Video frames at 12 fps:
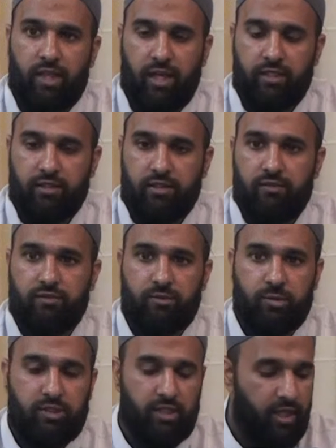adjectives
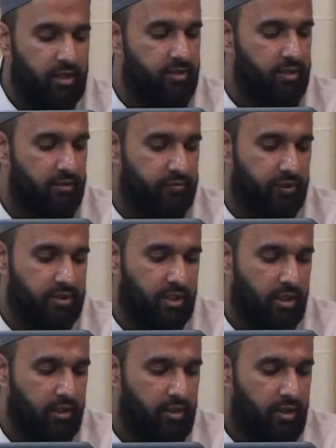which end in
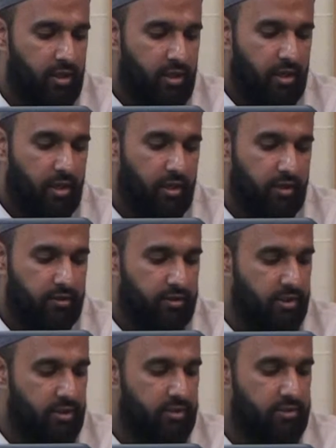fatha,
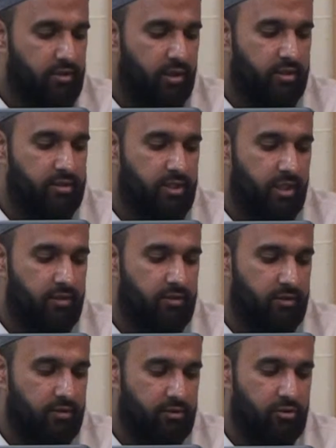these are
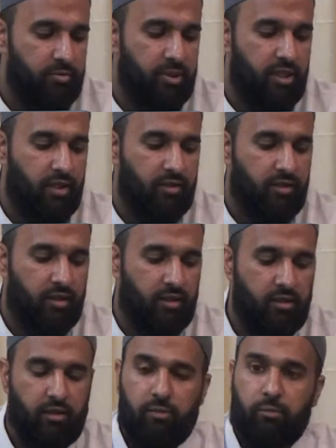said to be in
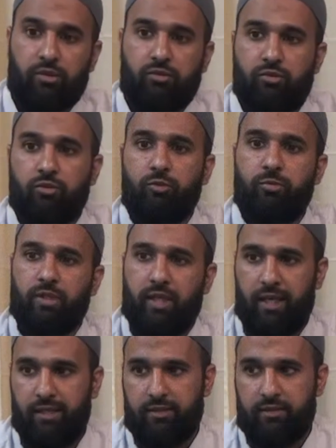the mansoob
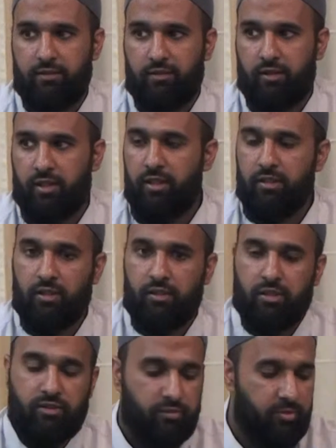case. Okay, the
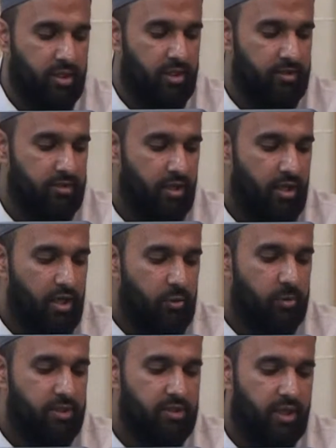nasab case,
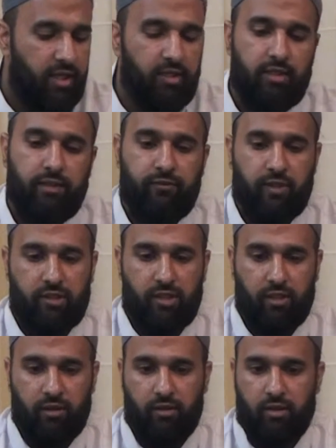which end in
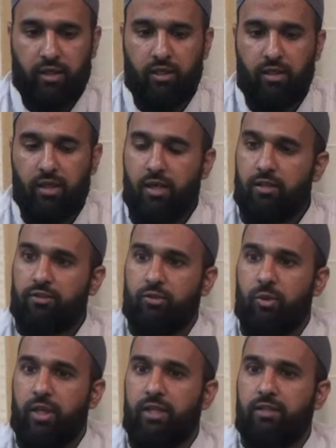fatha. Okay, so
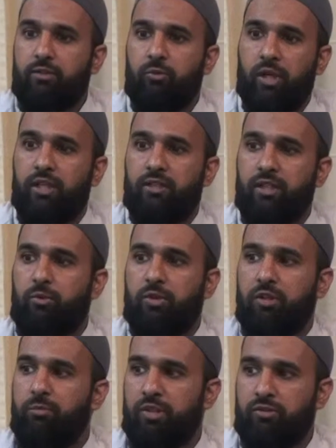when is a
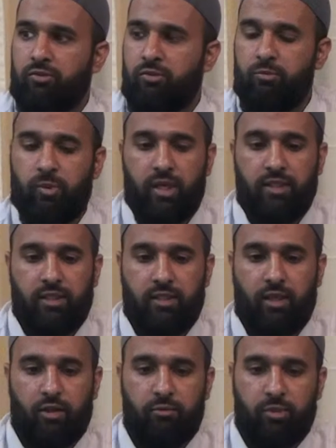word mansoob? When is a
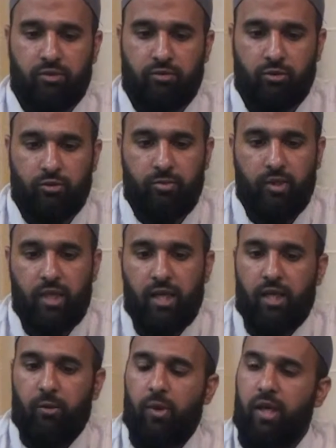noun mansoob?
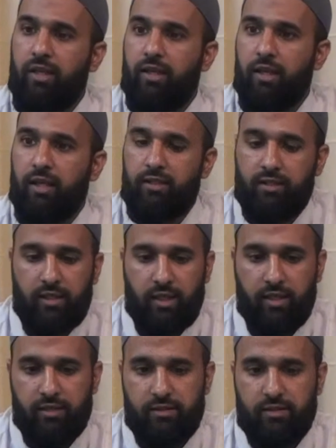When it
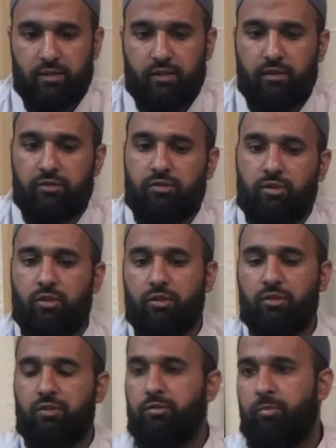is
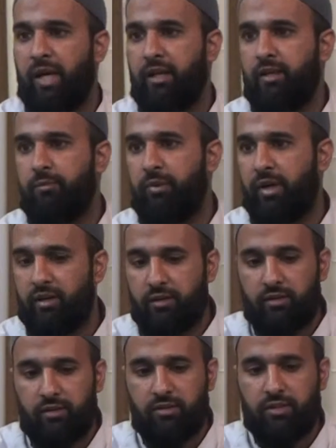controlled by
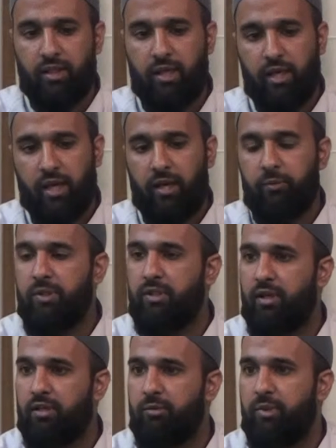particles. And we
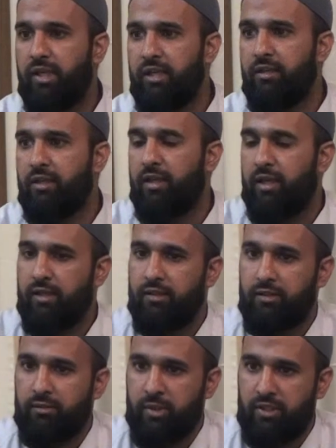talked about inna. I
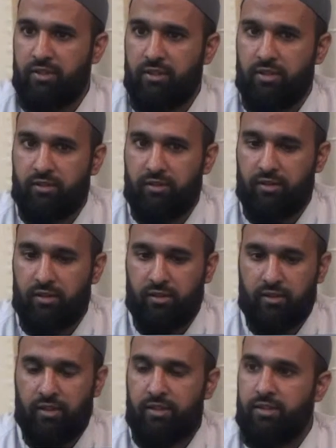mentioned
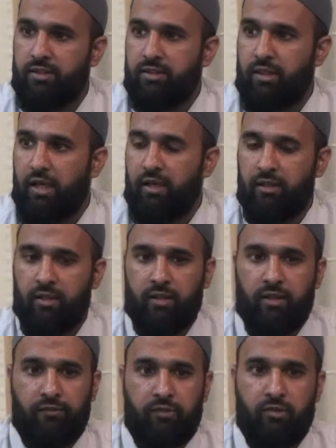
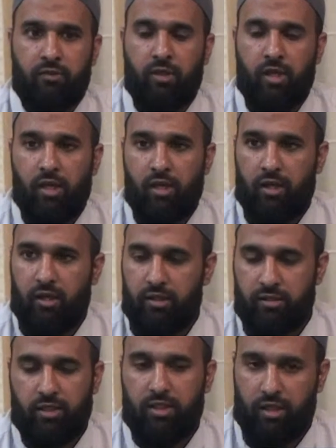a few.
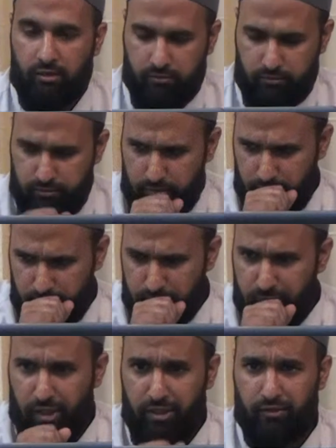
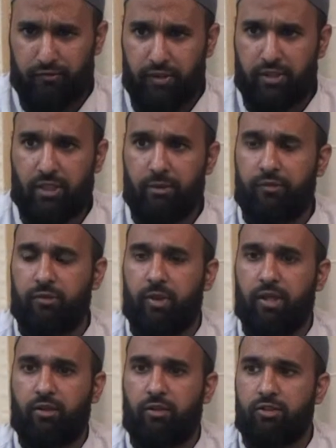On your free time, if you
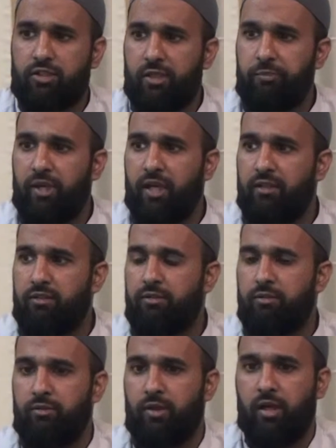want to go skip ahead
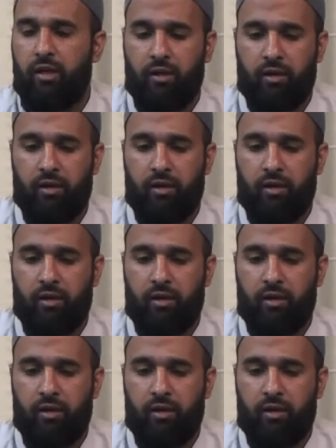to